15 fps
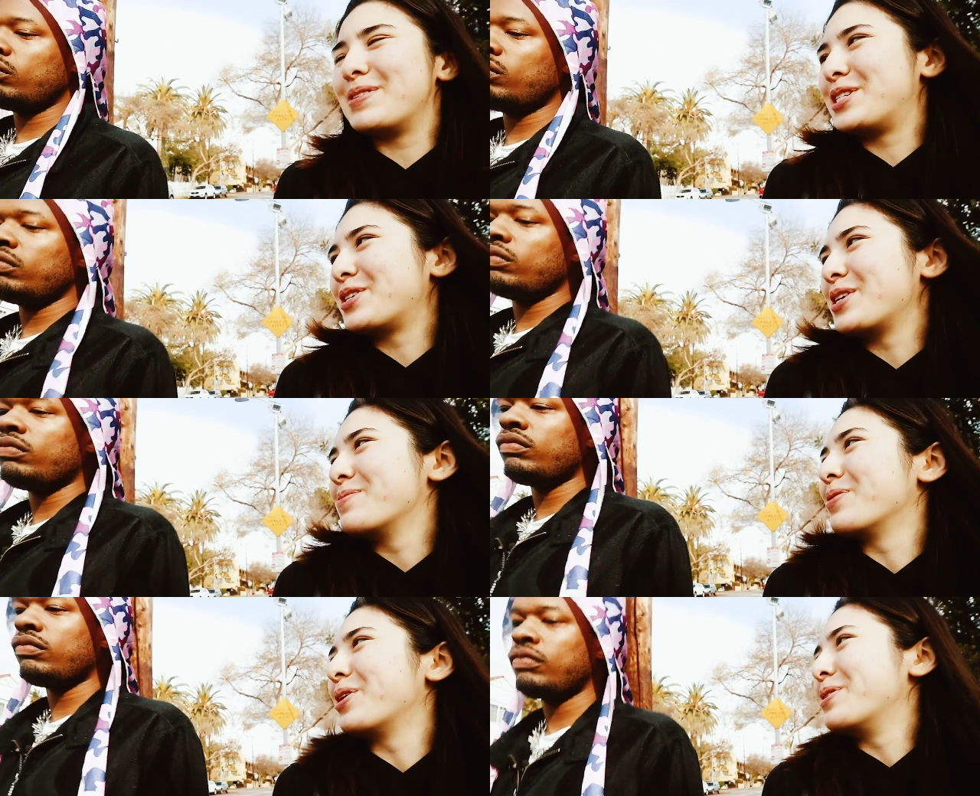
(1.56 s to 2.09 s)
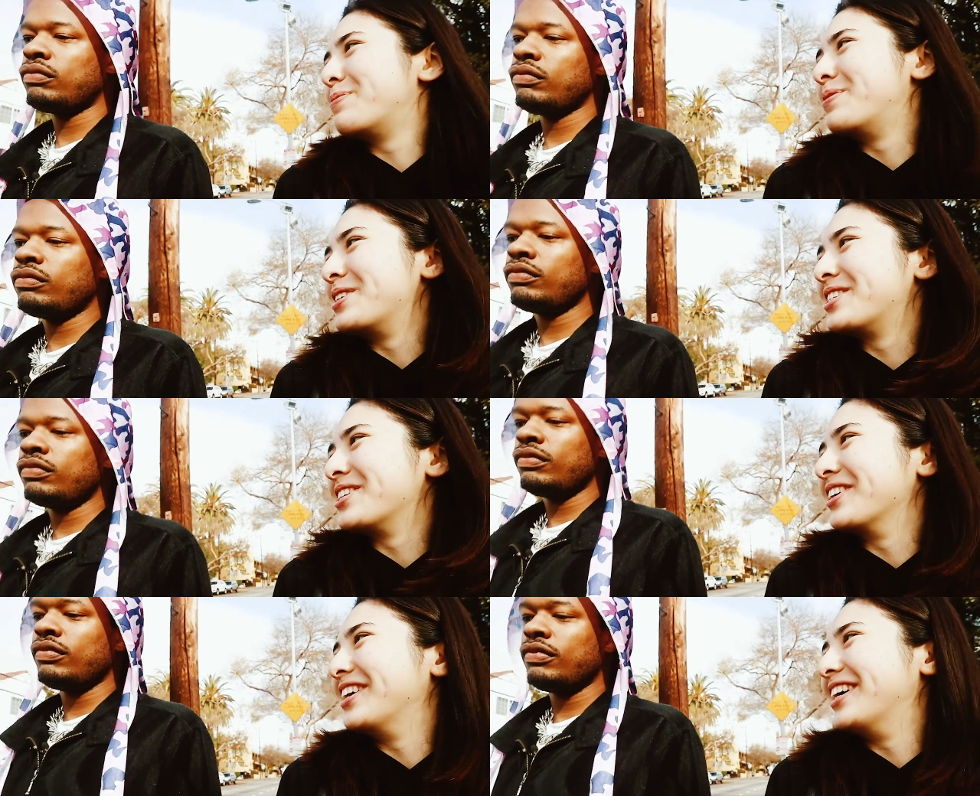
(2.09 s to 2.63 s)
Speaker 1: mystery boy
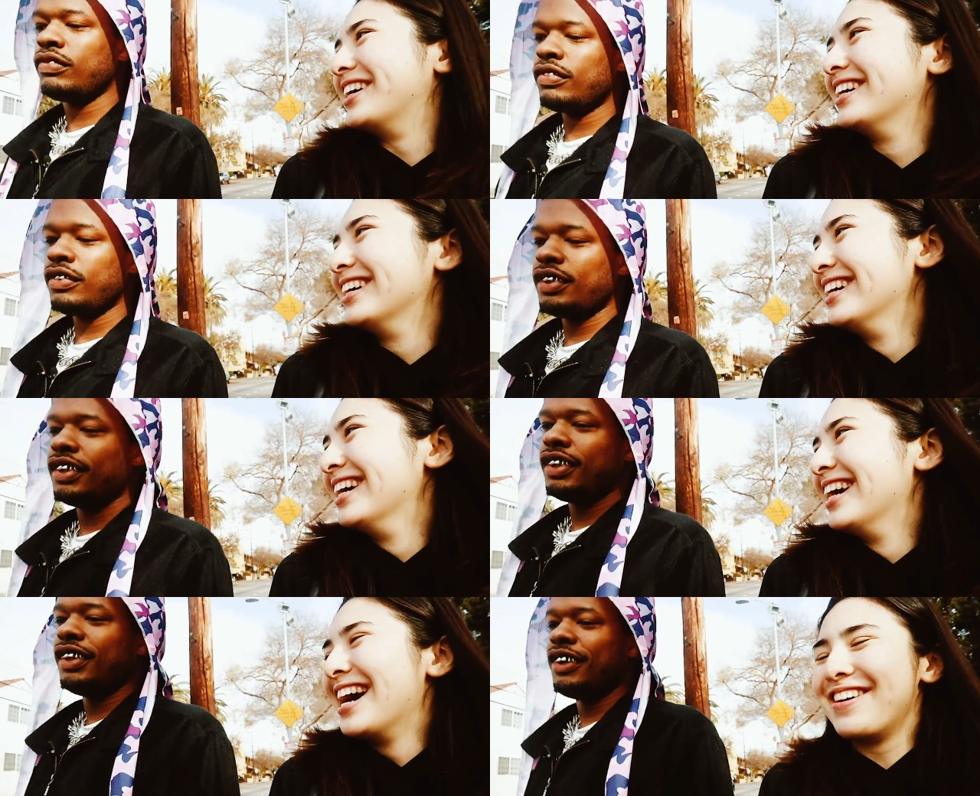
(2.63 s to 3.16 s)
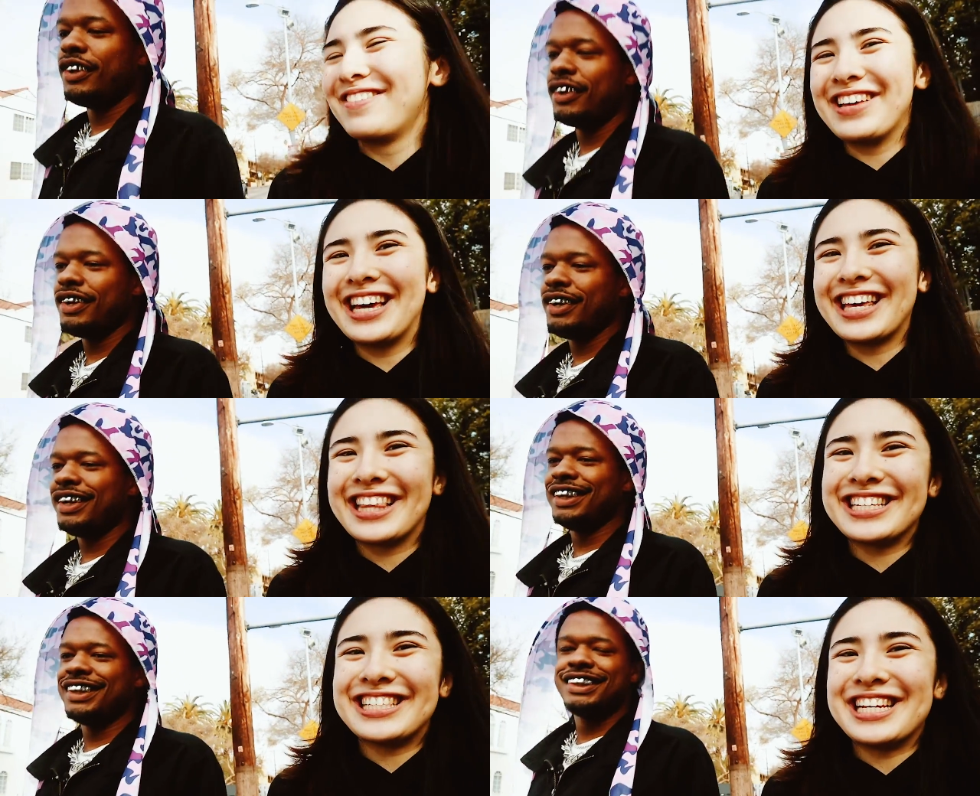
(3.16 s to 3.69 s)
persona? I feel
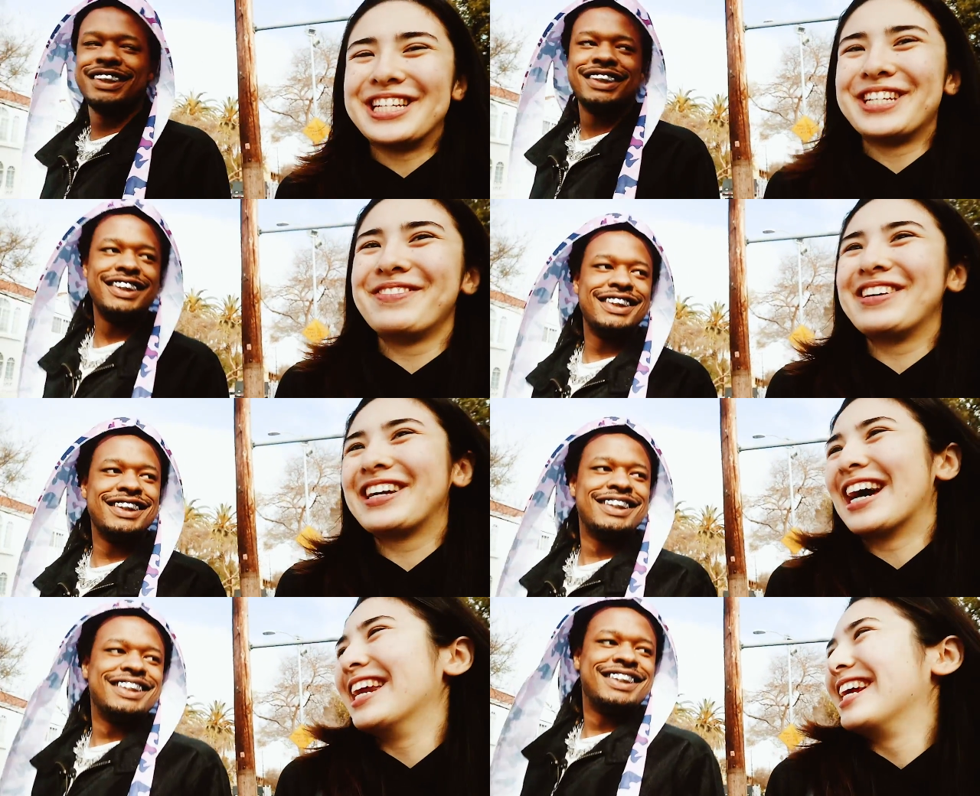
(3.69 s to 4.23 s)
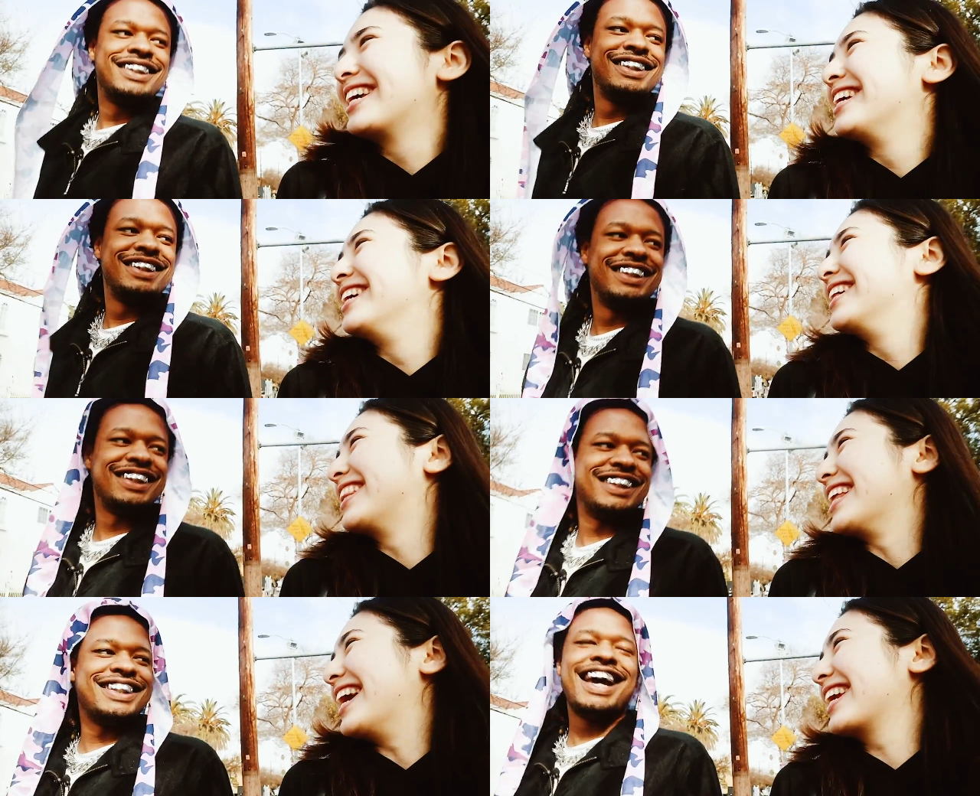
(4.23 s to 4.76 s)
like this interview kind of
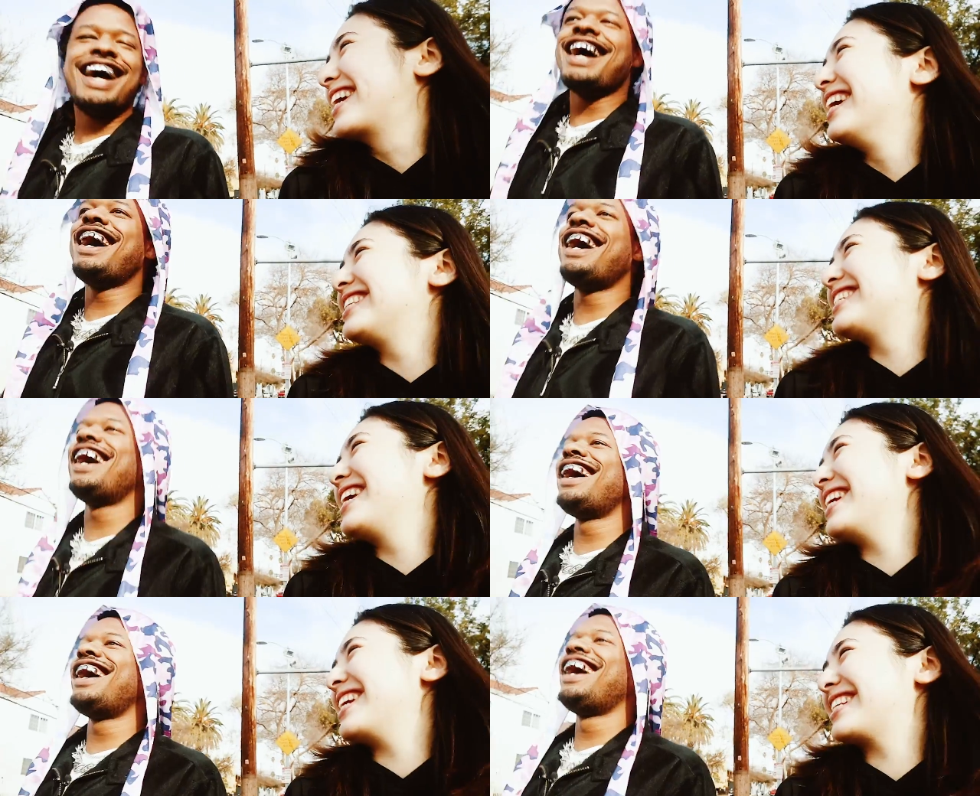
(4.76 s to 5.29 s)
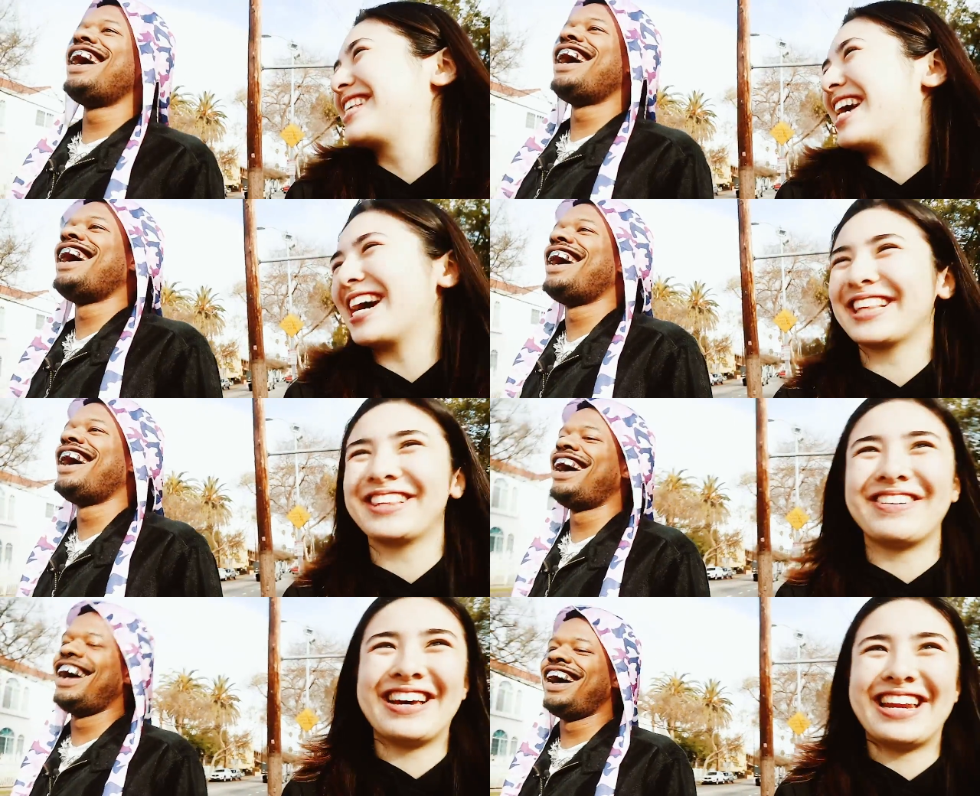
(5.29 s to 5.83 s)
killed that because he just talked
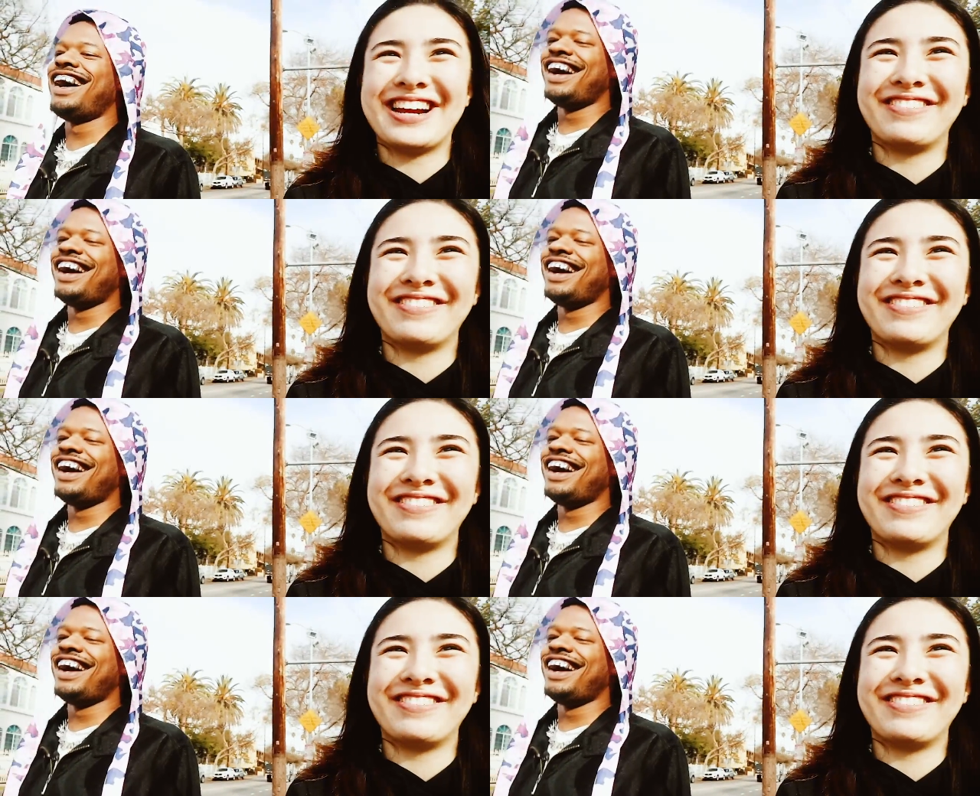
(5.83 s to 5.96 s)
about